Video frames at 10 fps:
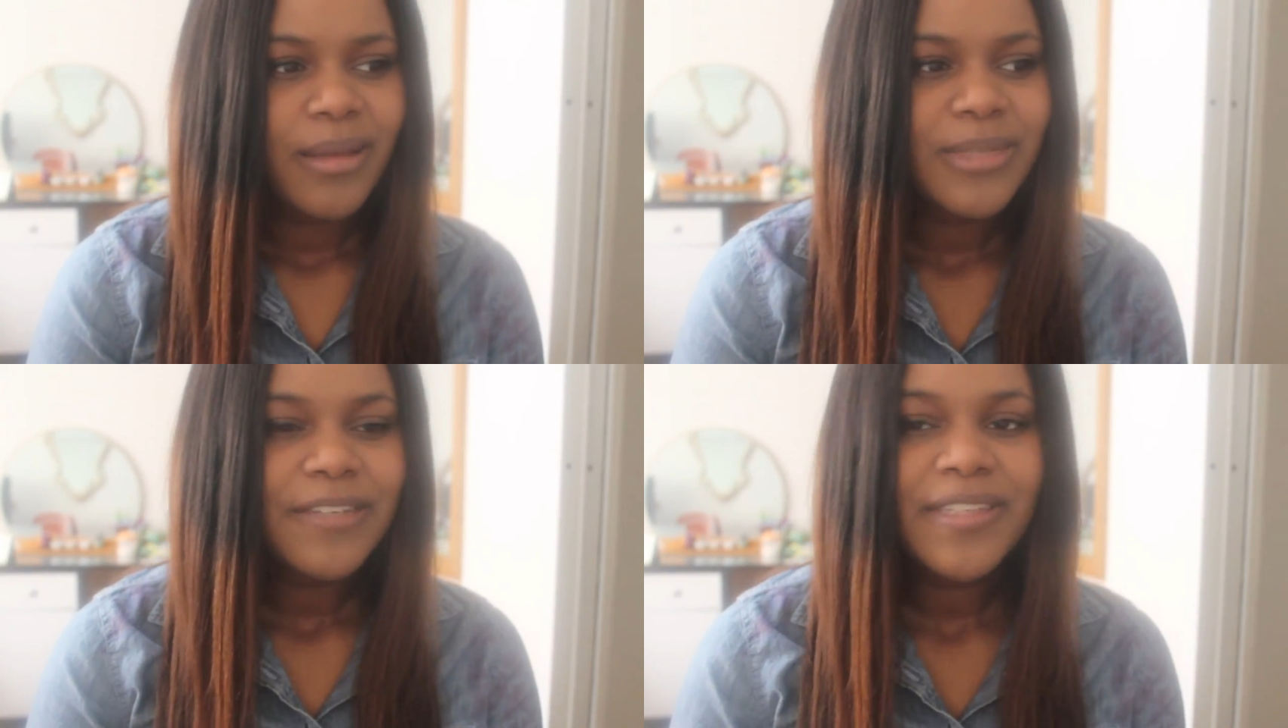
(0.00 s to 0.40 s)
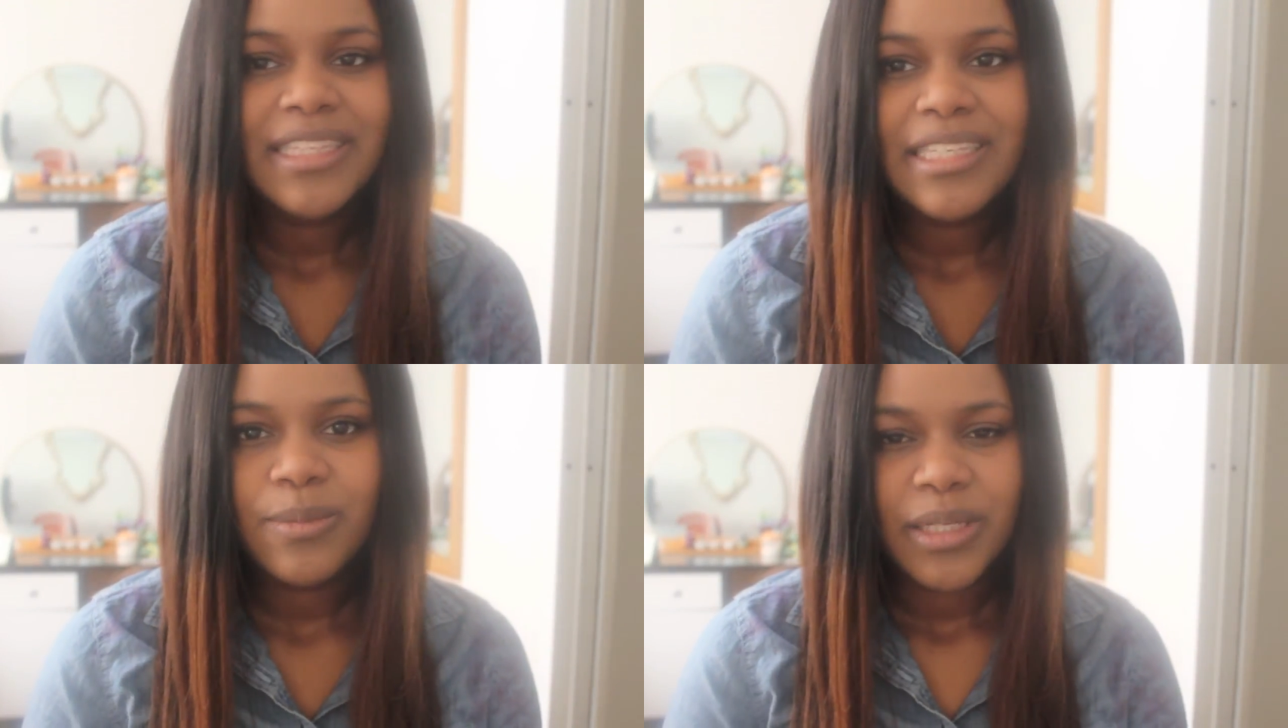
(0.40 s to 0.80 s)

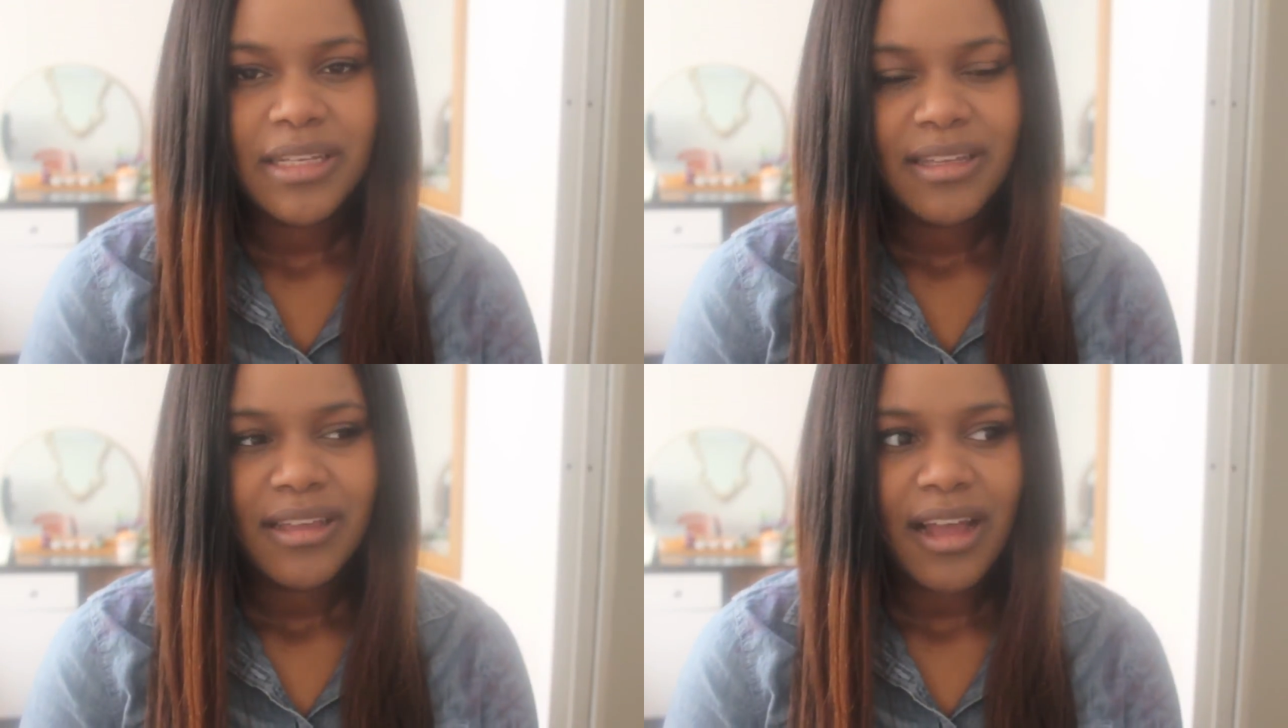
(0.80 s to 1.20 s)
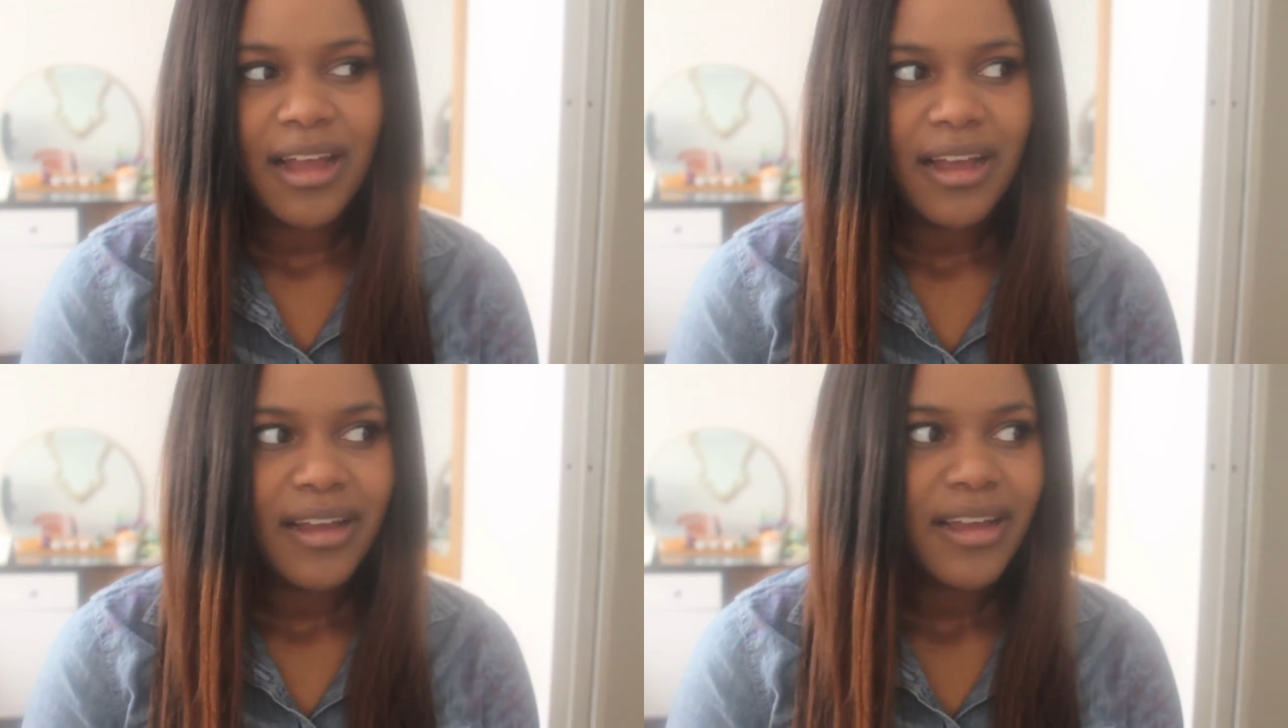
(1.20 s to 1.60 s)
Even this week,
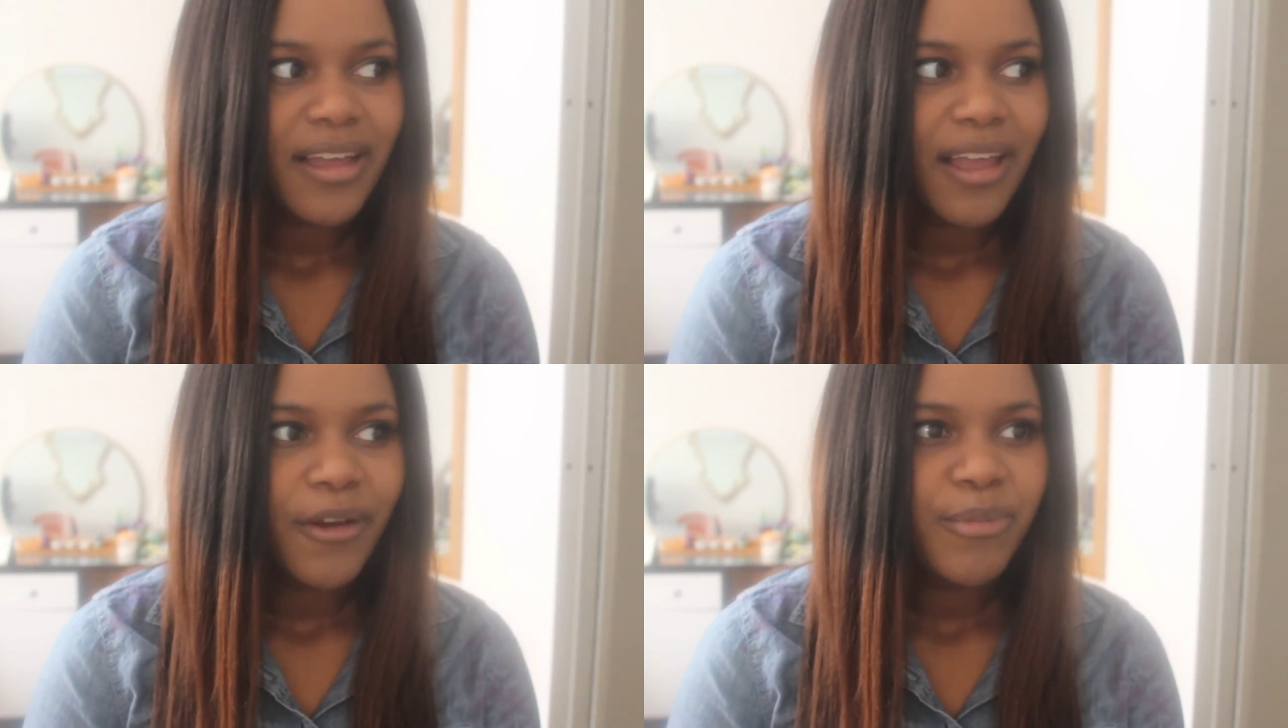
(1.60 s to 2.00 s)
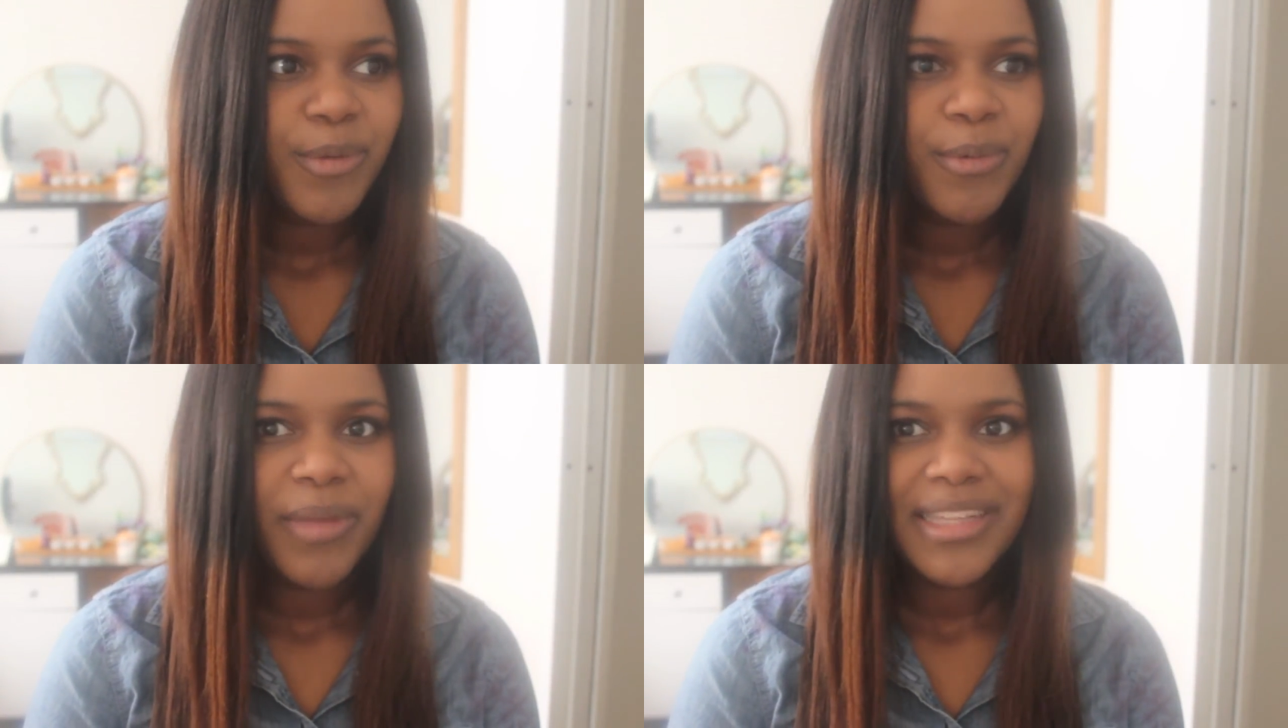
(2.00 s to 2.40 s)
I
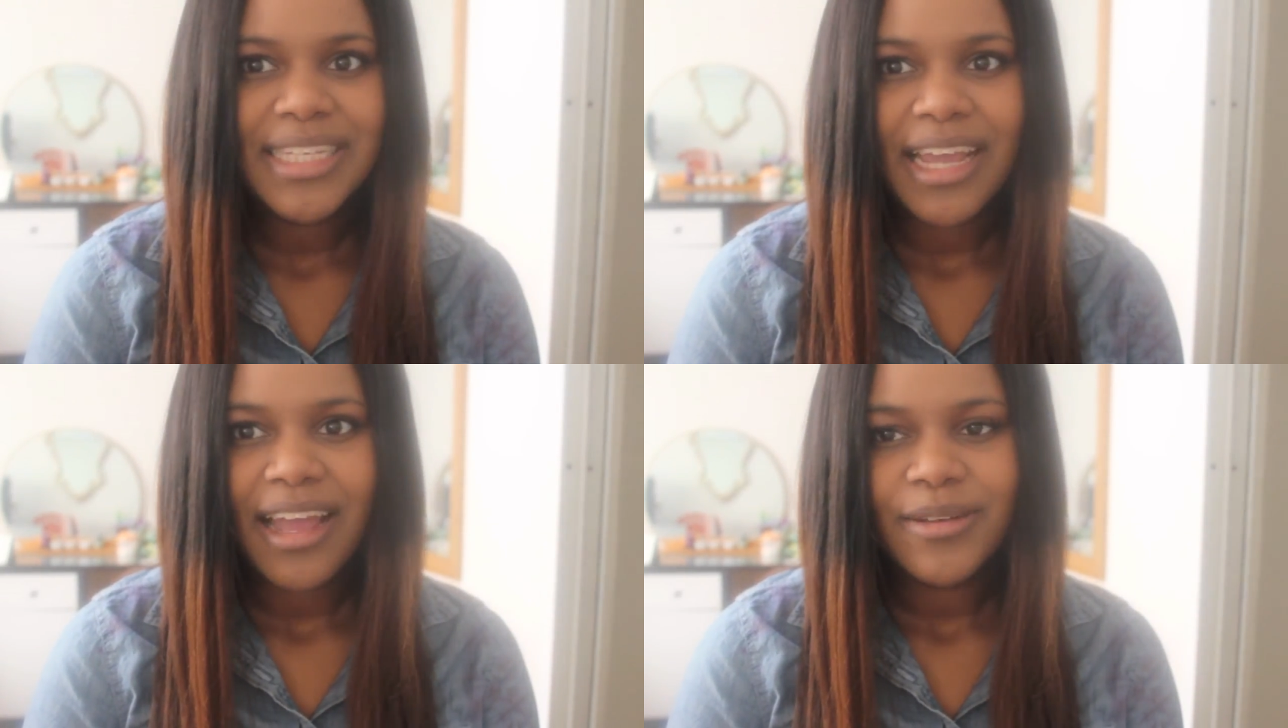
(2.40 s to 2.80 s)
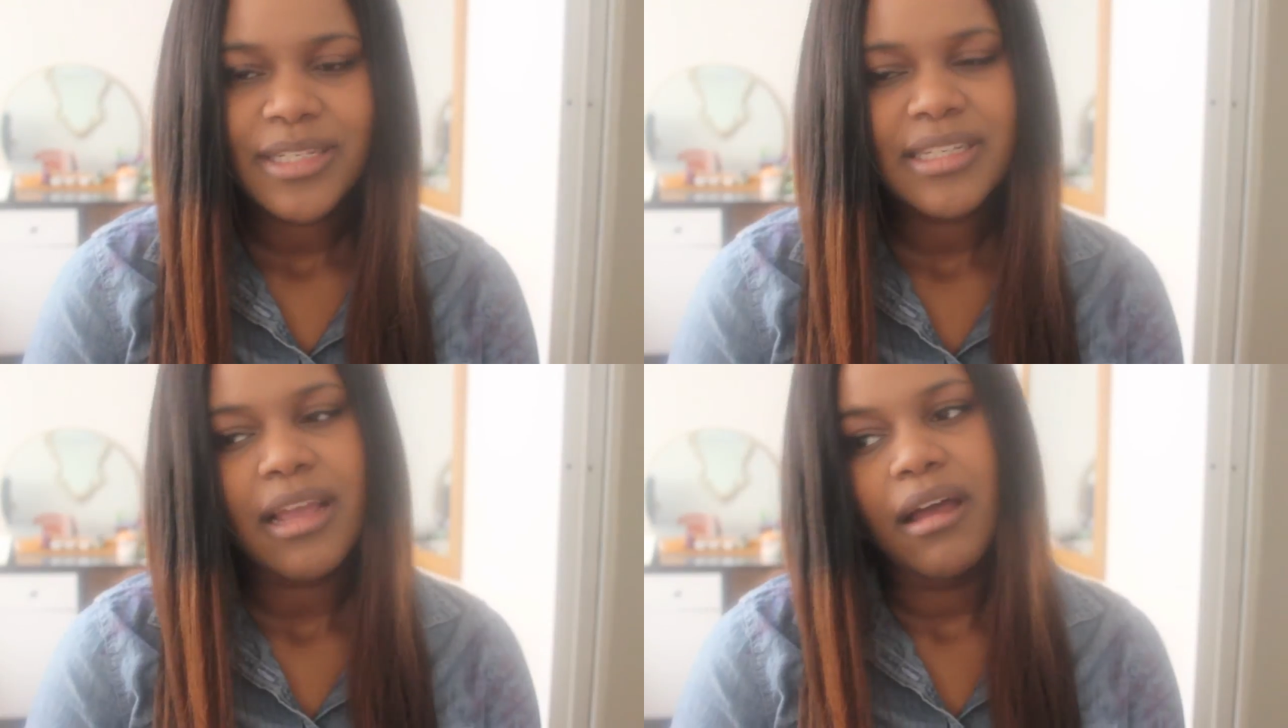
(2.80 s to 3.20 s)
remember Monday, I
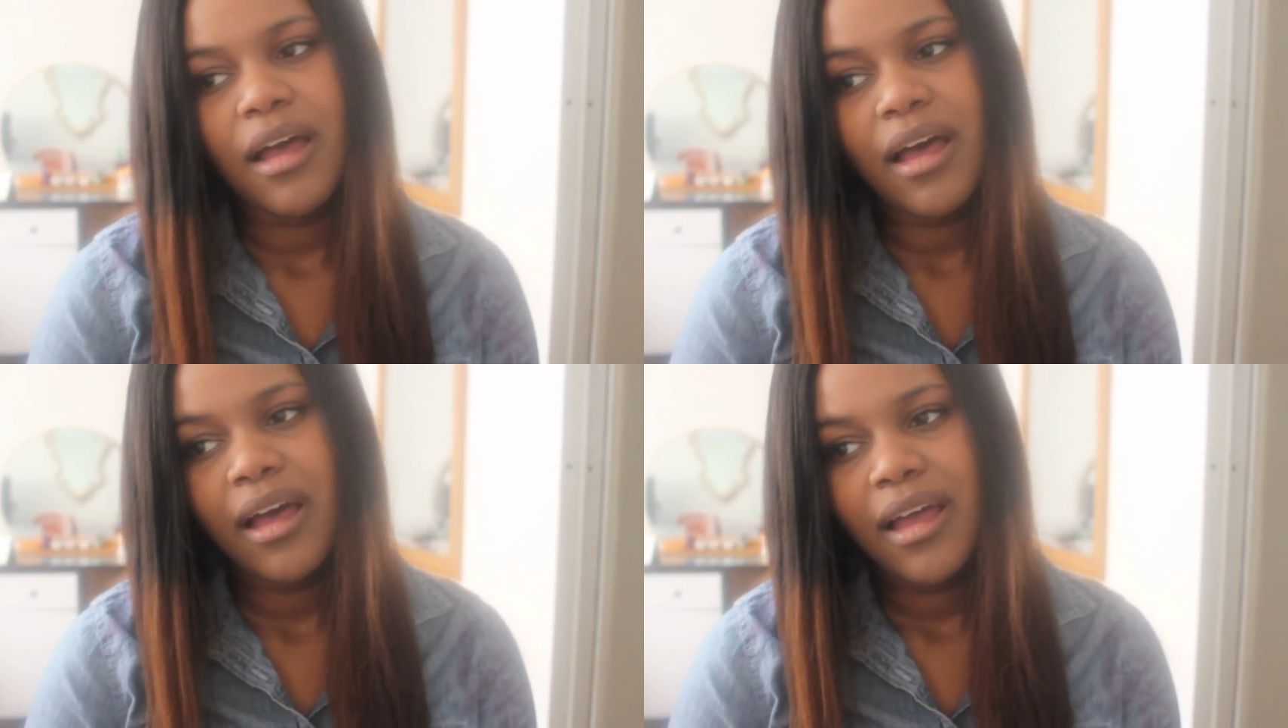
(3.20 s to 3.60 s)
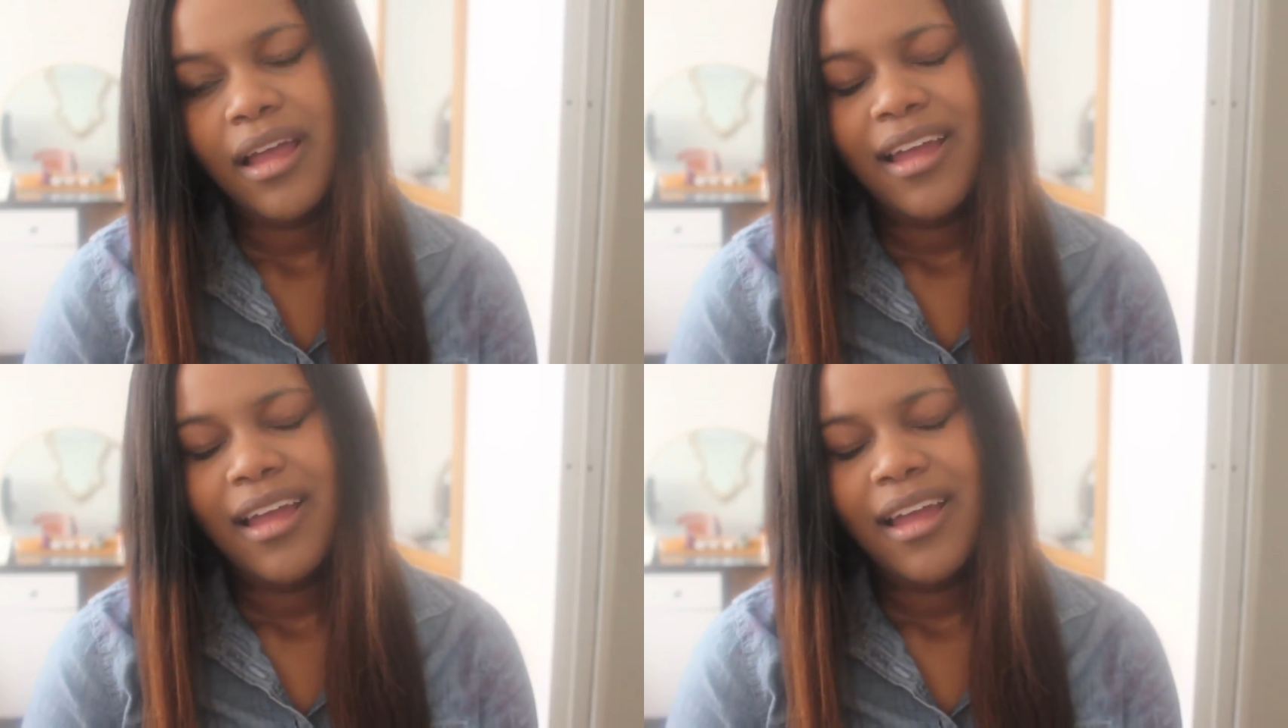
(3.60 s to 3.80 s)
was just like, ugh.